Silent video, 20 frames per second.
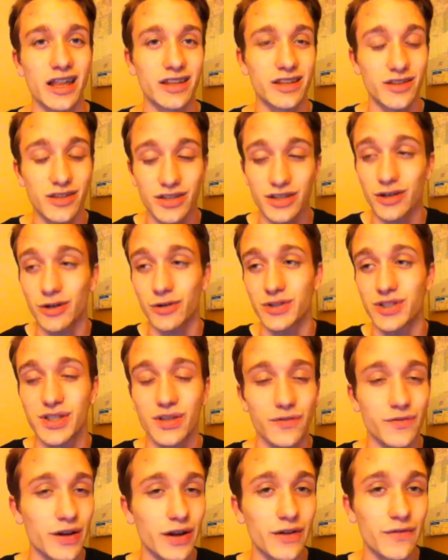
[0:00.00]
And it's
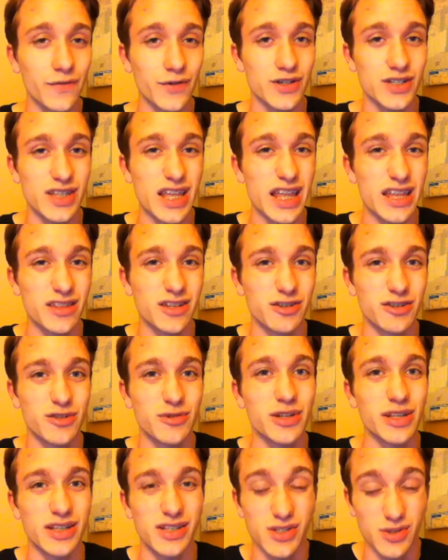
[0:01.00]
their very first day and they're
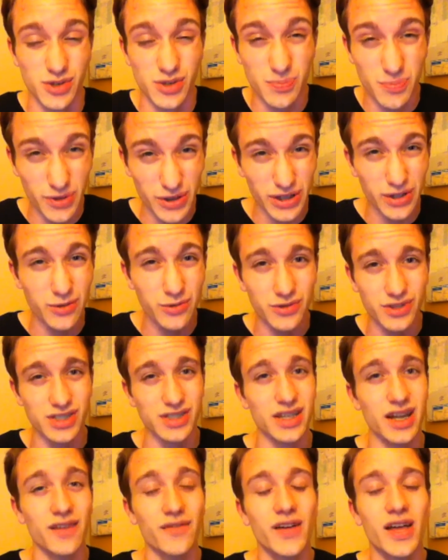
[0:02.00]
doing this. So it's pretty cool
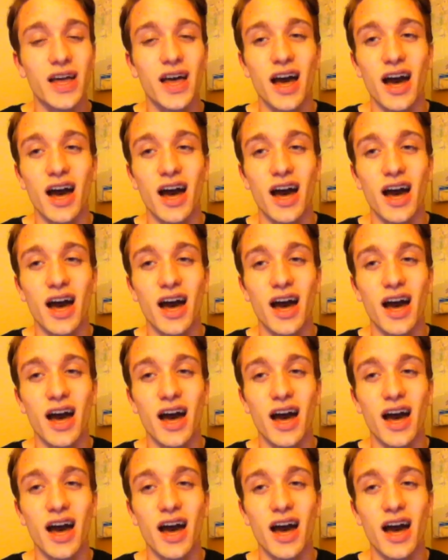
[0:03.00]
stuff.